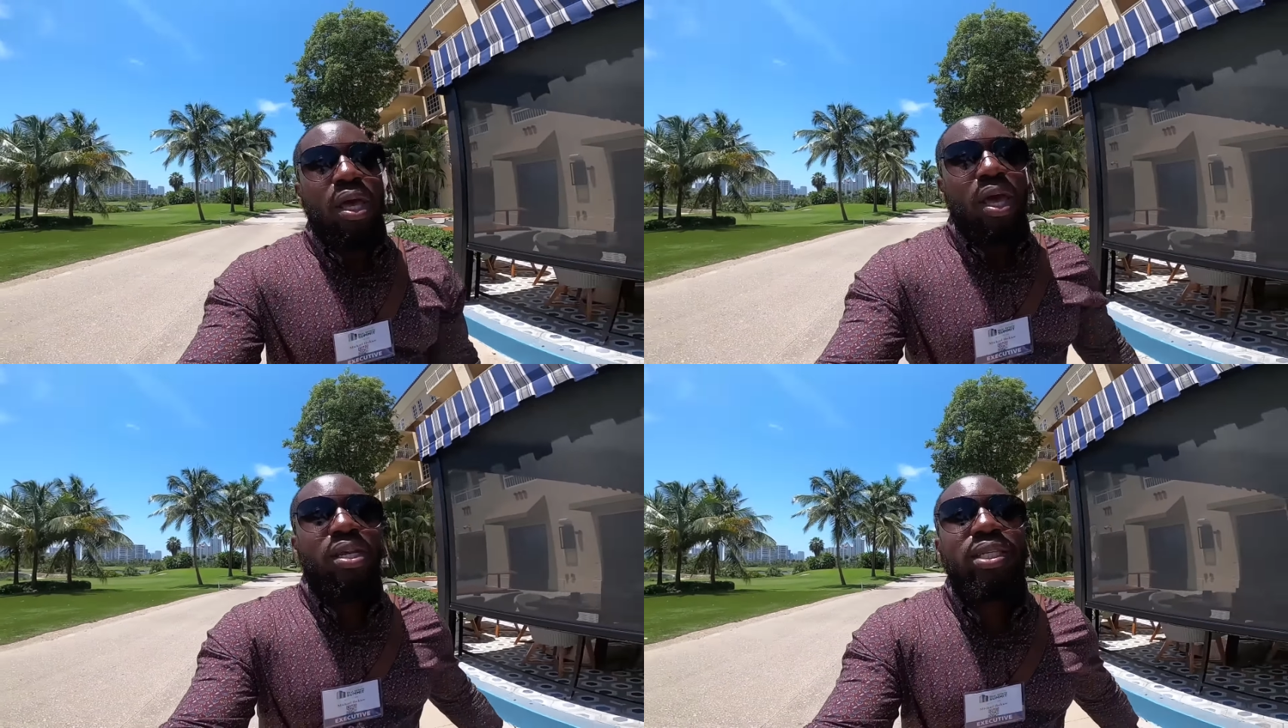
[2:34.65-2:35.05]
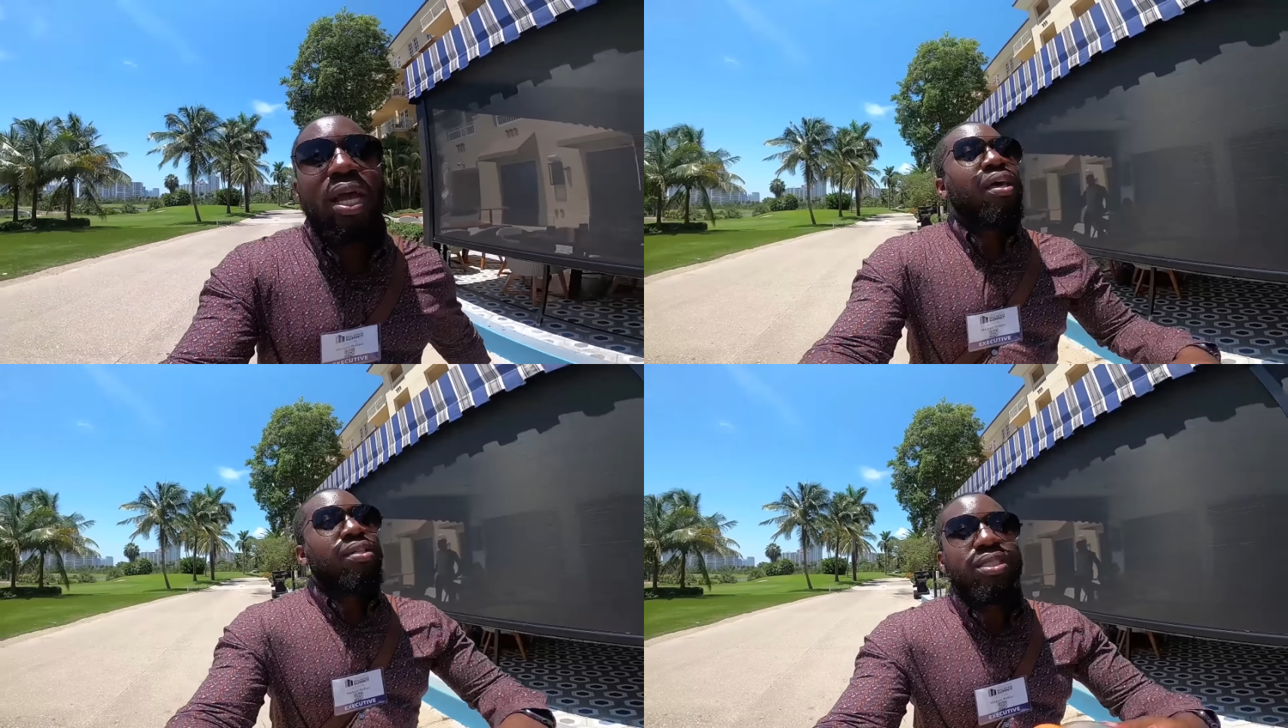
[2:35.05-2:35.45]
And it's
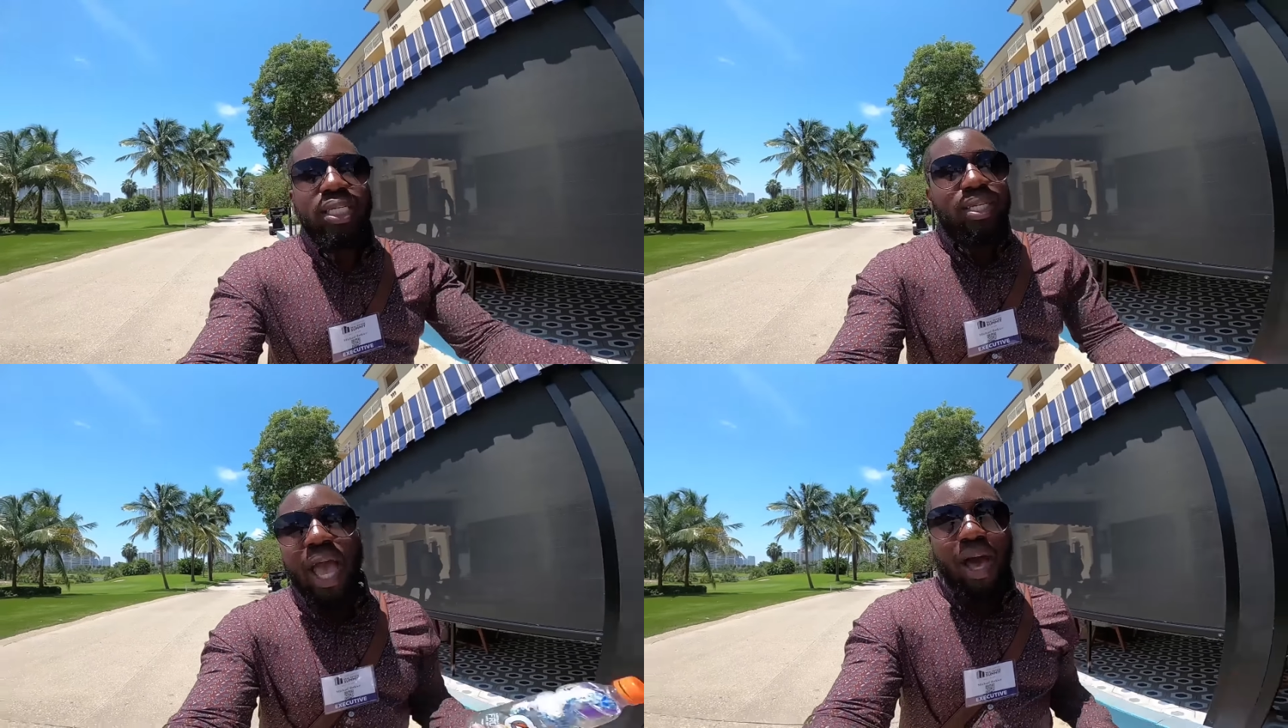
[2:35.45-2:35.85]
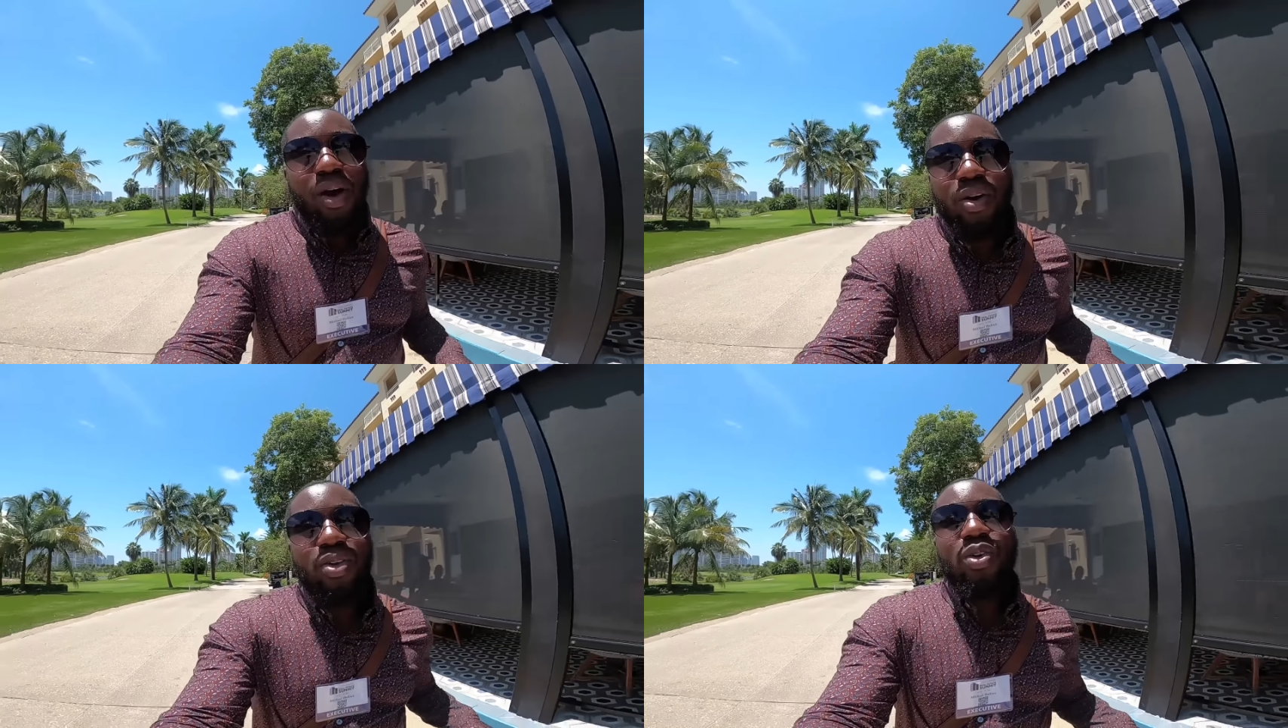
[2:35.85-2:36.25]
like, sit
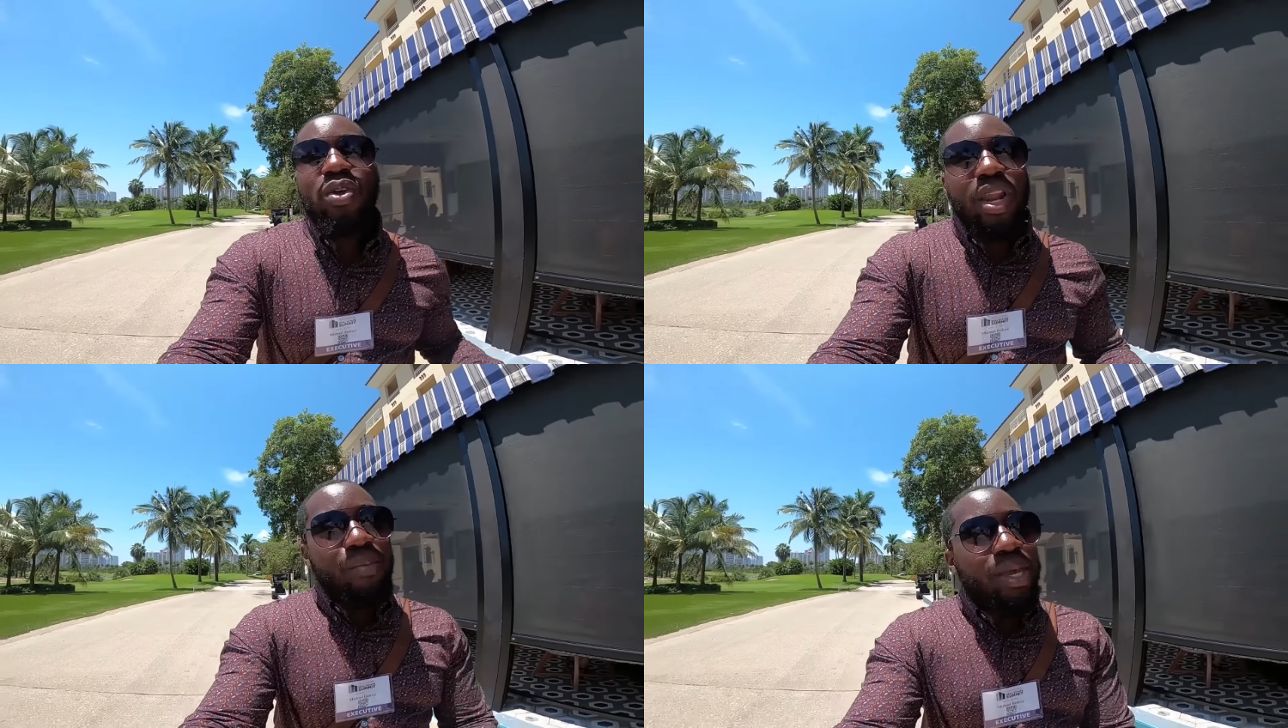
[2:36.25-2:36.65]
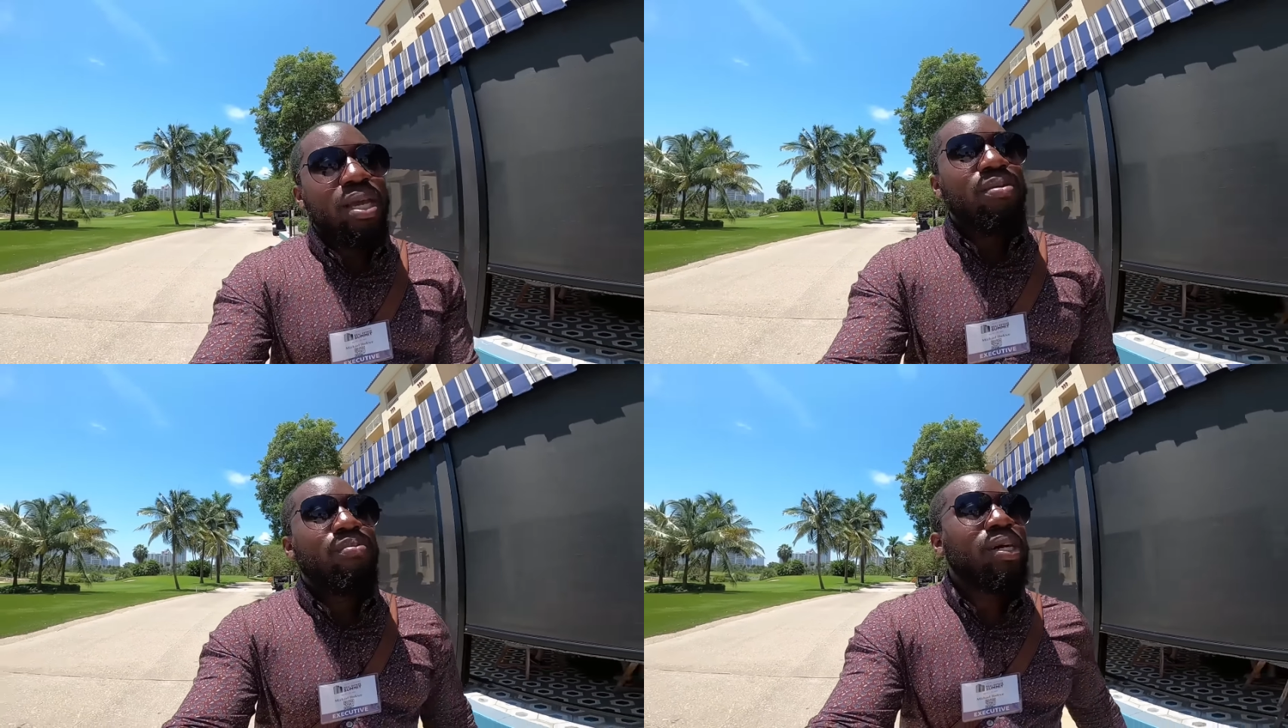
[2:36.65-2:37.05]
down. You know what I mean?